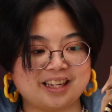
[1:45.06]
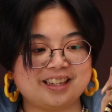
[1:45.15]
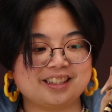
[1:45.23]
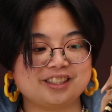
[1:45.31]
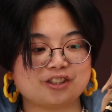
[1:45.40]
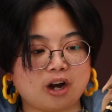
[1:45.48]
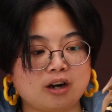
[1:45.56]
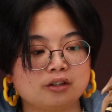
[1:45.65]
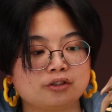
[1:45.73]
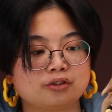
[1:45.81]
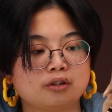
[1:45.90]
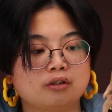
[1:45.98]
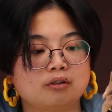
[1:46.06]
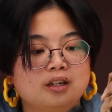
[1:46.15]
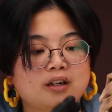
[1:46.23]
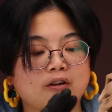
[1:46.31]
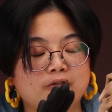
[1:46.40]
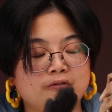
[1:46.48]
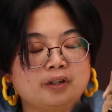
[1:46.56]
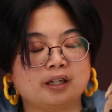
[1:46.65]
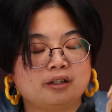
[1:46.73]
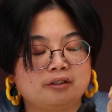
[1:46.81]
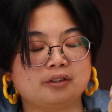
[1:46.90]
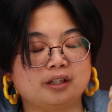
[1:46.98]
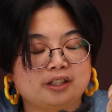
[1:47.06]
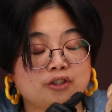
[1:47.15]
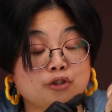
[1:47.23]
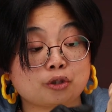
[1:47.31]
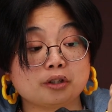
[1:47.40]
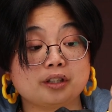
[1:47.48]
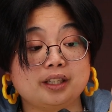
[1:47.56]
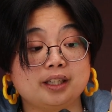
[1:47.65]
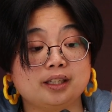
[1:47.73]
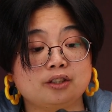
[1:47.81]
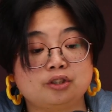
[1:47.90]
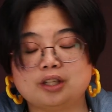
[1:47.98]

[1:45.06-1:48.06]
tail is also very, very sturdy,